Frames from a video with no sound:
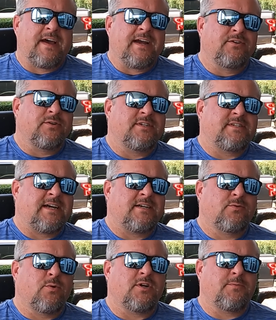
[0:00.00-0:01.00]
factory
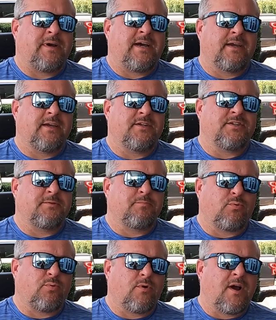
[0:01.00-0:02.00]
Sasquatch package is
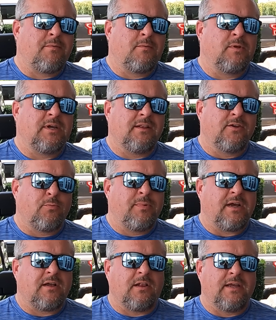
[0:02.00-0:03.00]
probably a little
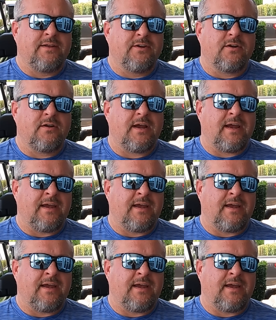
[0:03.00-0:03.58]
bit cleaner,